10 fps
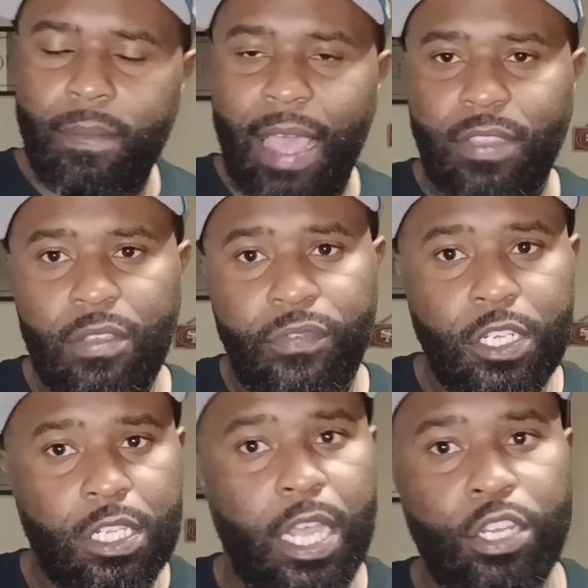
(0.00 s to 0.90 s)
After he
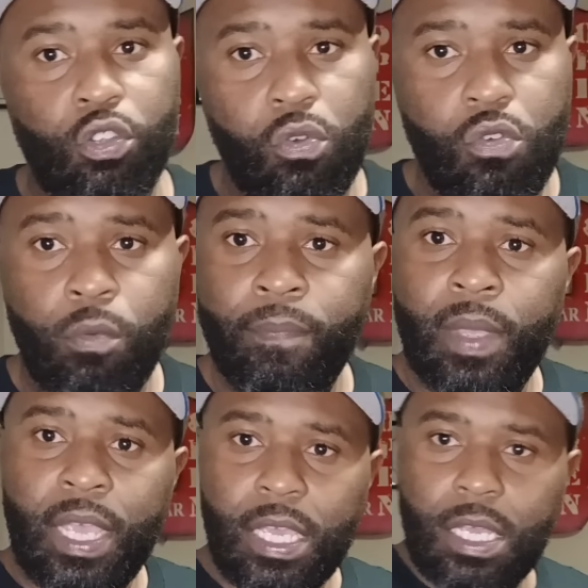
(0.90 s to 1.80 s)
finished cutting dude,
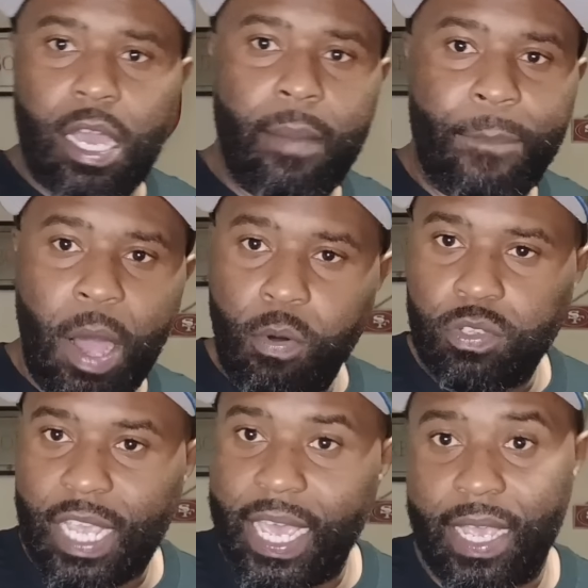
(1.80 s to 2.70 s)
he cut Bubbles'
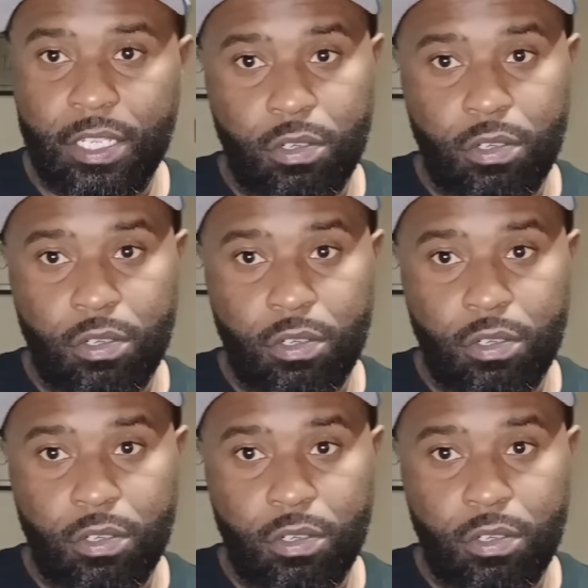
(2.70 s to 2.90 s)
ass.